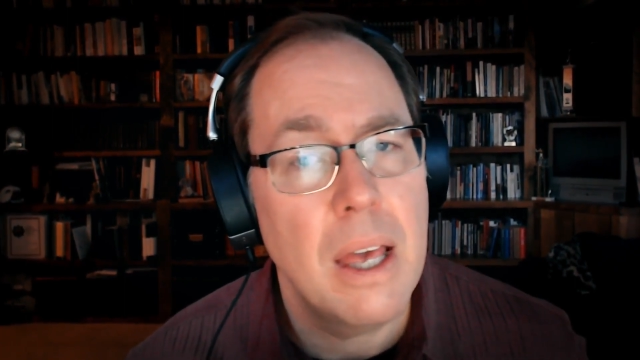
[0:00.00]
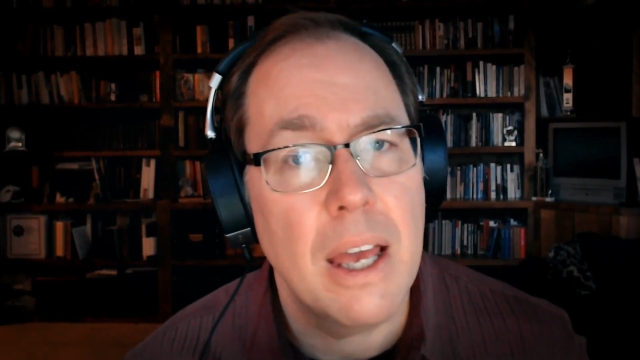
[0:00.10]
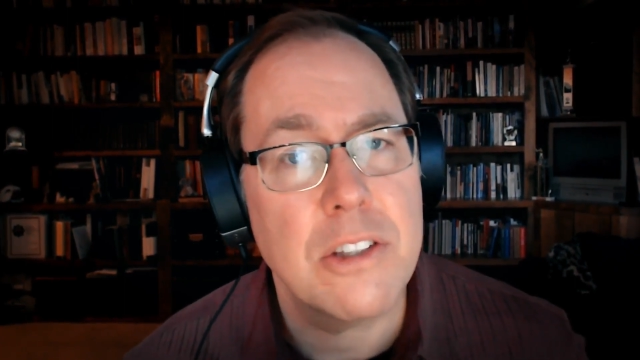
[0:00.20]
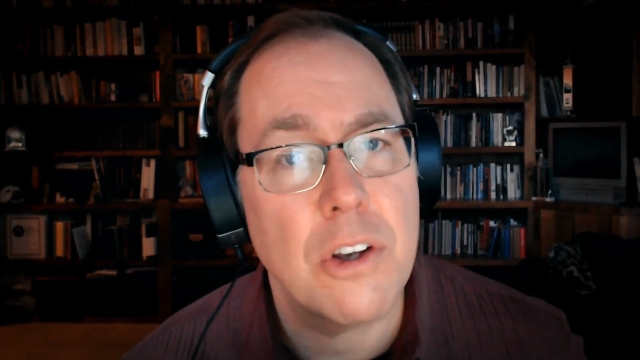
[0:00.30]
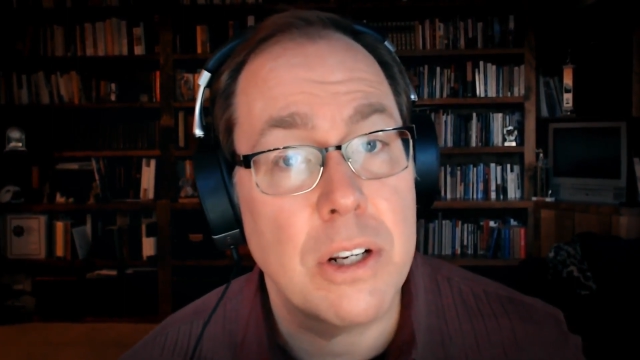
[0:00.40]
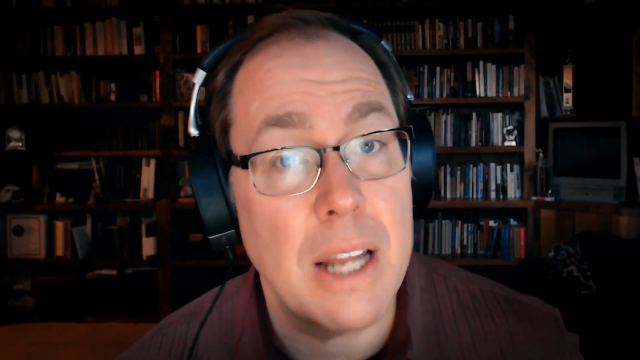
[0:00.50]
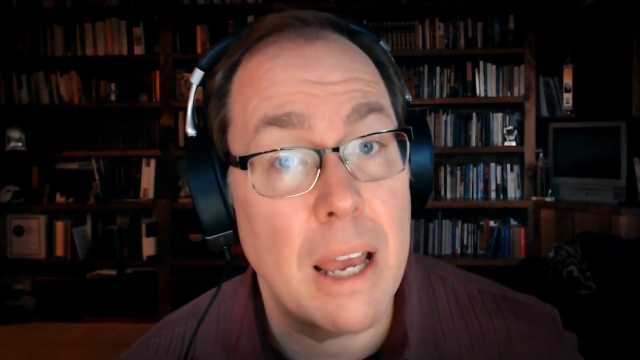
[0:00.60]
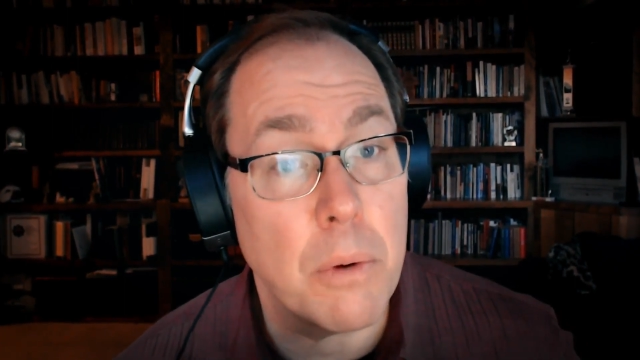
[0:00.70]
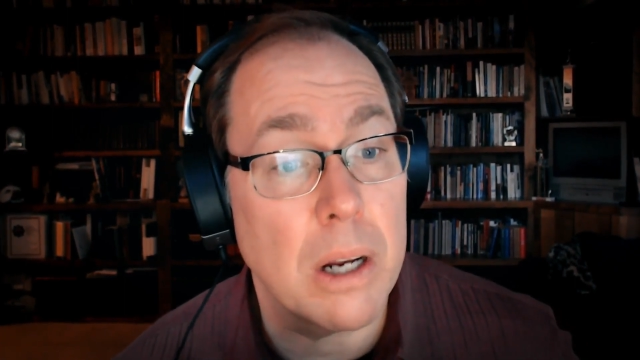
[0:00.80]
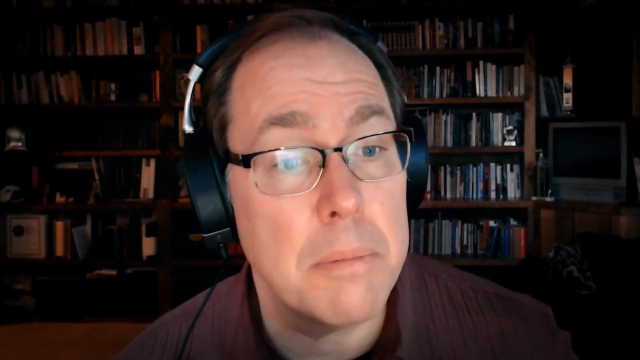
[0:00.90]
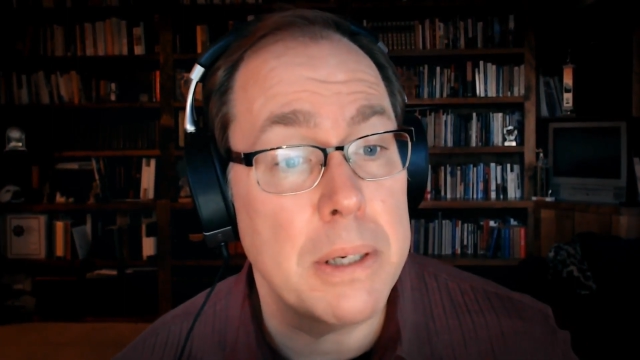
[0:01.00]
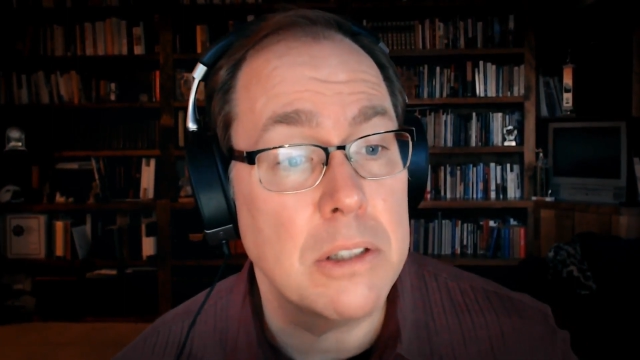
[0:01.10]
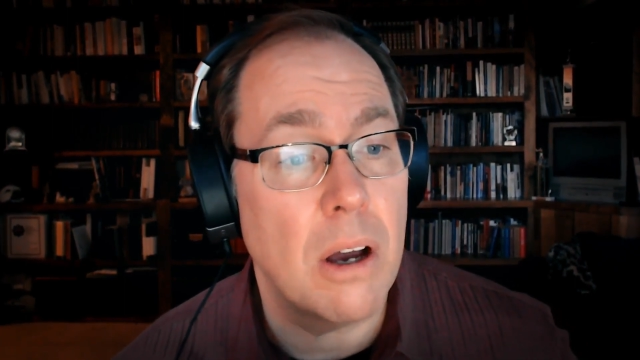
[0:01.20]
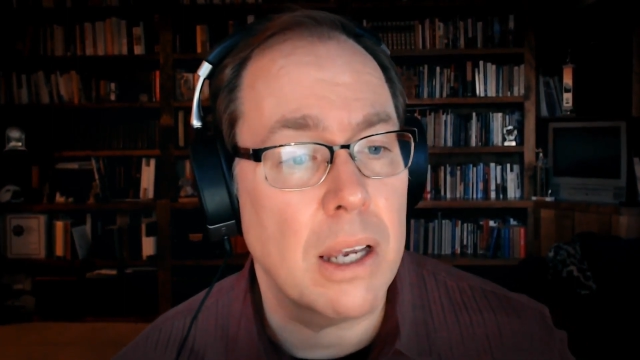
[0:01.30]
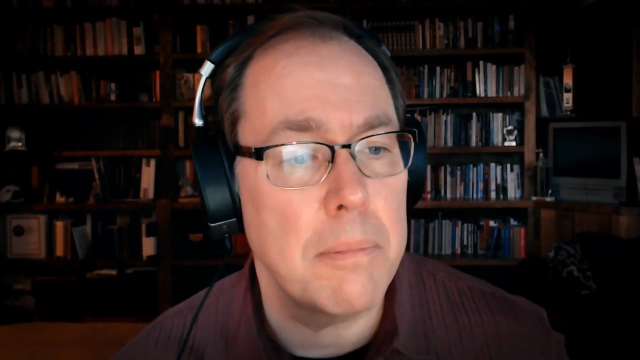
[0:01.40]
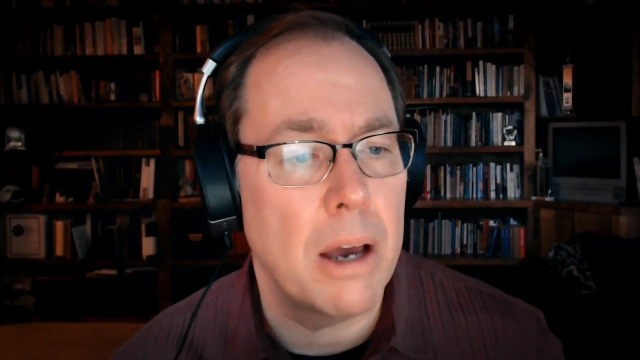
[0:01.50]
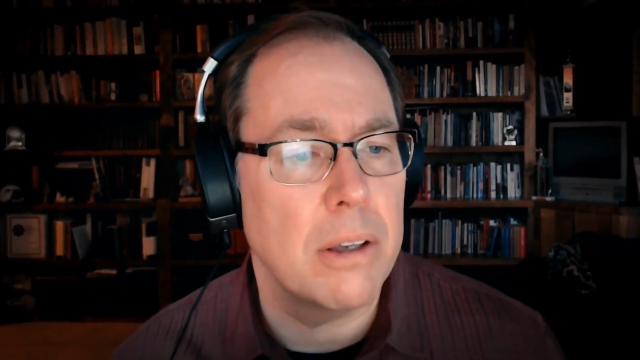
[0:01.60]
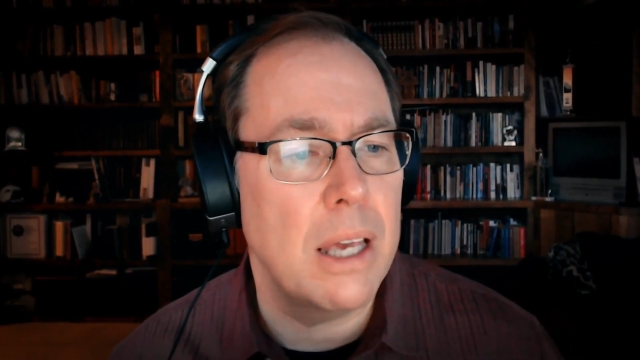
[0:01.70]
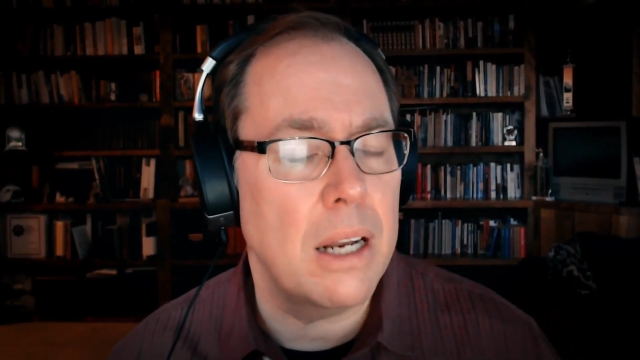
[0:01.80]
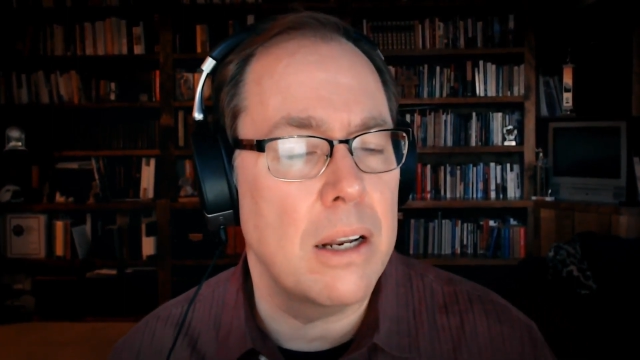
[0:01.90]
And so today we're going to be talking about
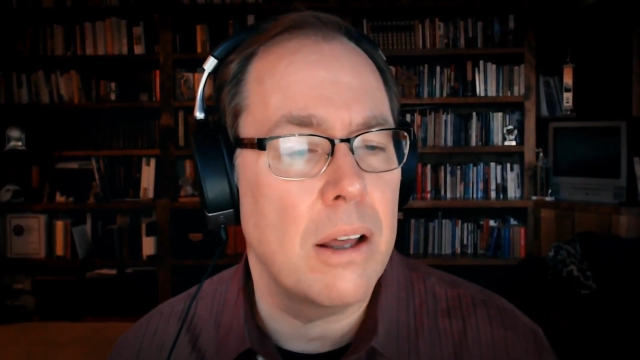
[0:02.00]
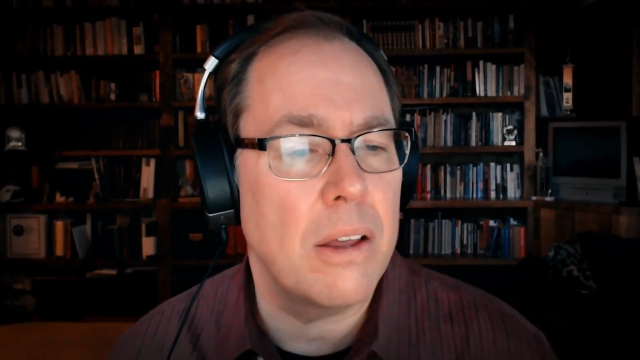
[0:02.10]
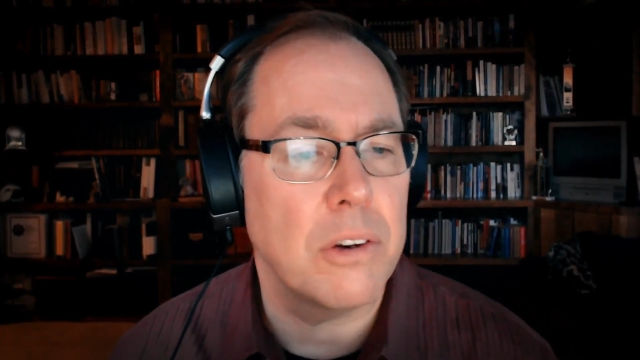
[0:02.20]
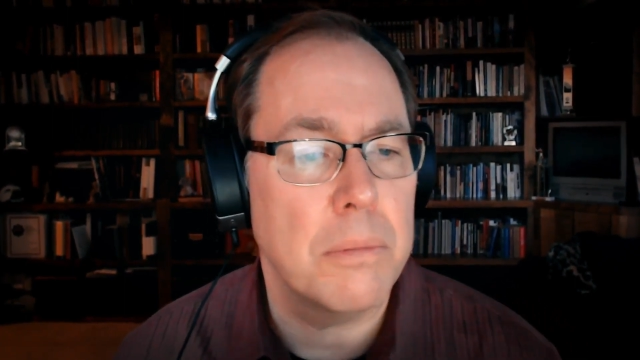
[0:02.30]
yet another